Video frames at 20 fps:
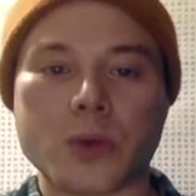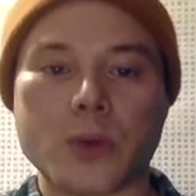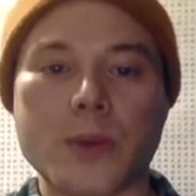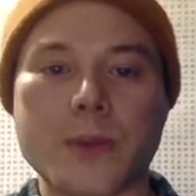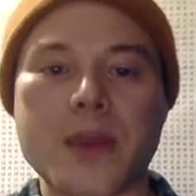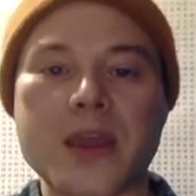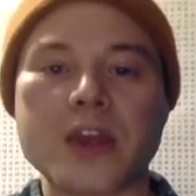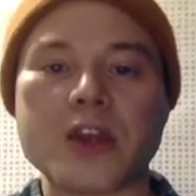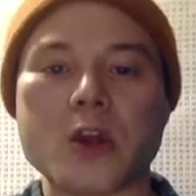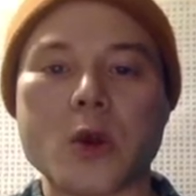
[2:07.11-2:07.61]
We
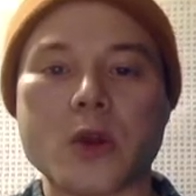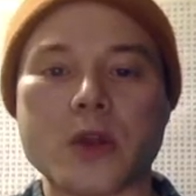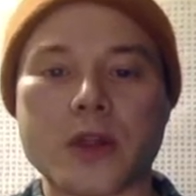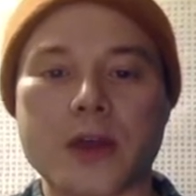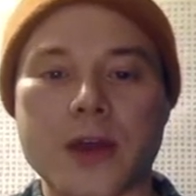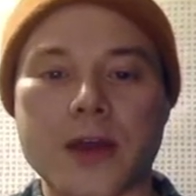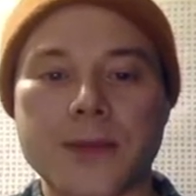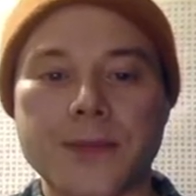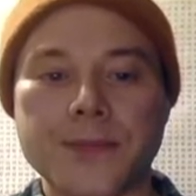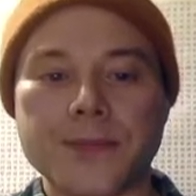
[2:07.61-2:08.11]
make note of
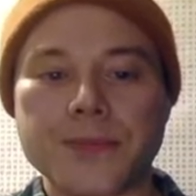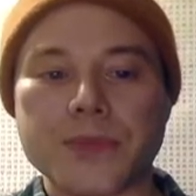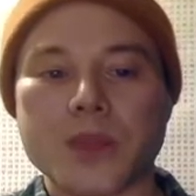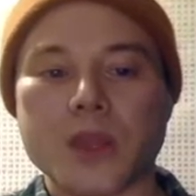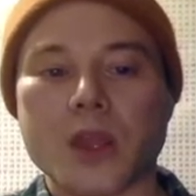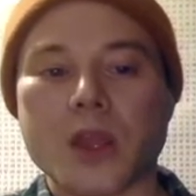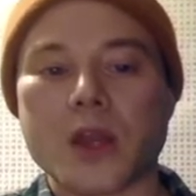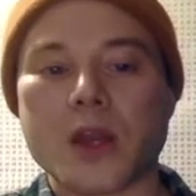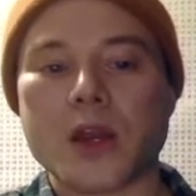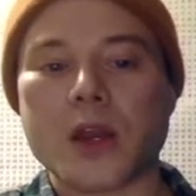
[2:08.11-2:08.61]
that.
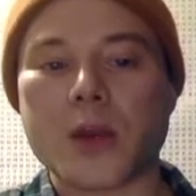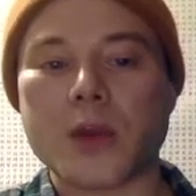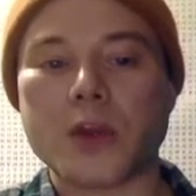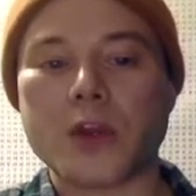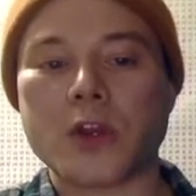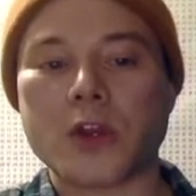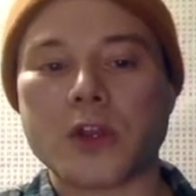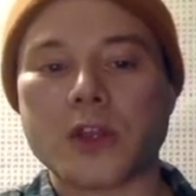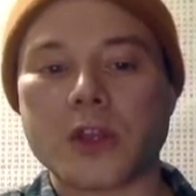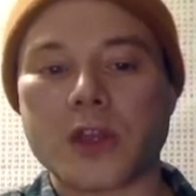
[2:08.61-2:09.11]
Now we
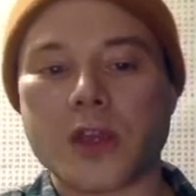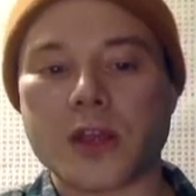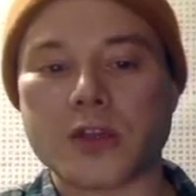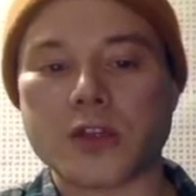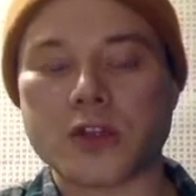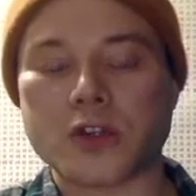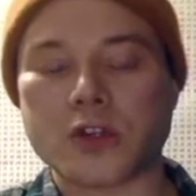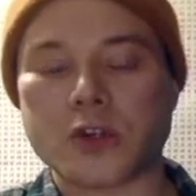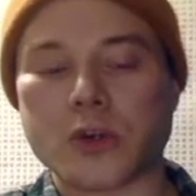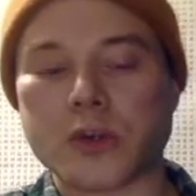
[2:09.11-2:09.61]
look at the
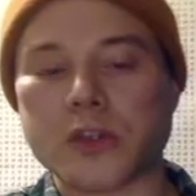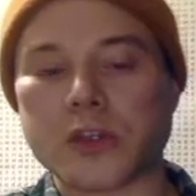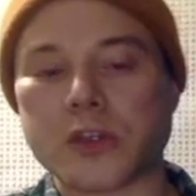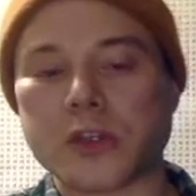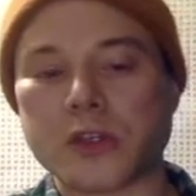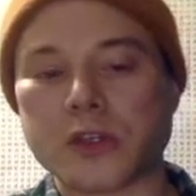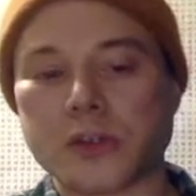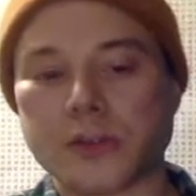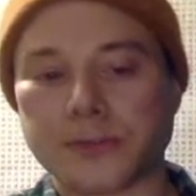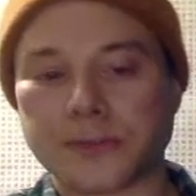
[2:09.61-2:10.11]
answer
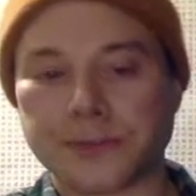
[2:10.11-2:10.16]
choices.